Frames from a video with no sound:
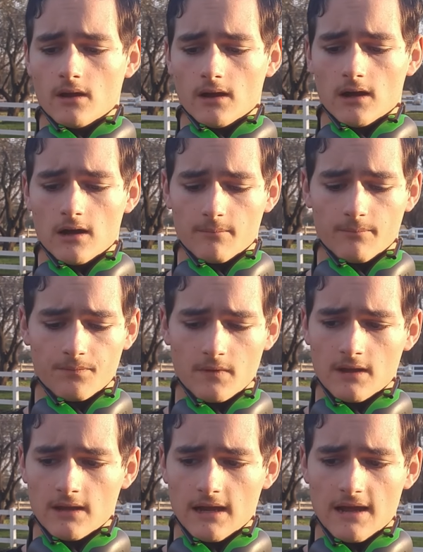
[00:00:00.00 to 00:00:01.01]
Um,
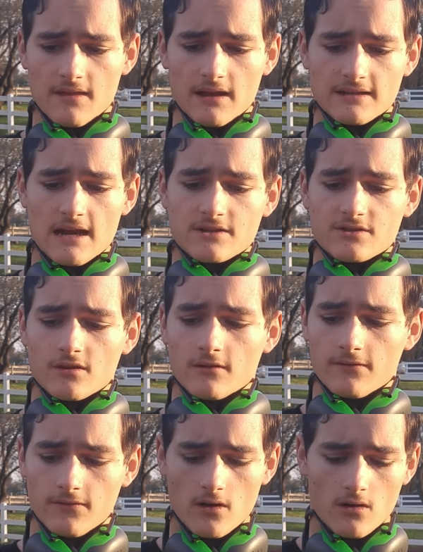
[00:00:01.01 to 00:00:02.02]
And then attached to
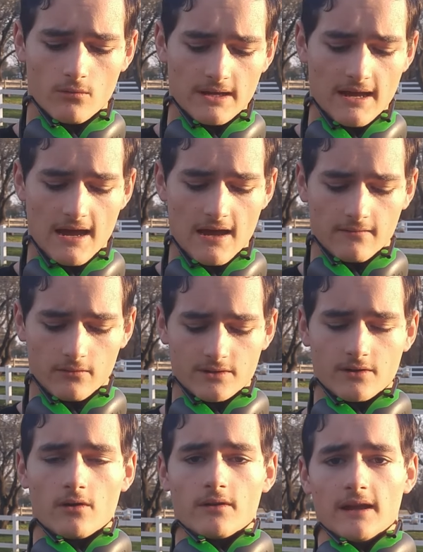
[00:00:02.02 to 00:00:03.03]
the fall, we have
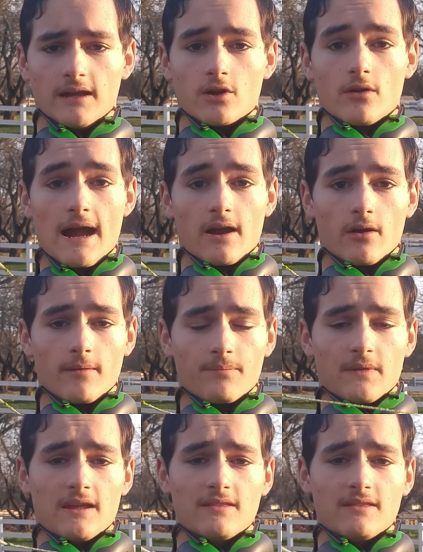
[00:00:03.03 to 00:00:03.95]
what's called a cracker.